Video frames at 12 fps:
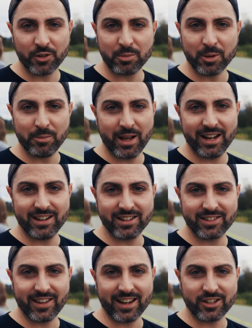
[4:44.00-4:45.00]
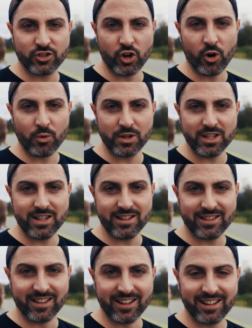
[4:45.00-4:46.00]
hospital bed and it's like, don't
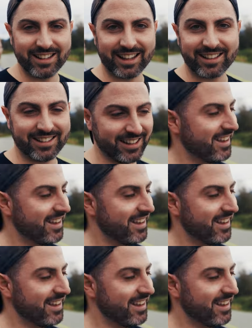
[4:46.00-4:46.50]
eat the, like,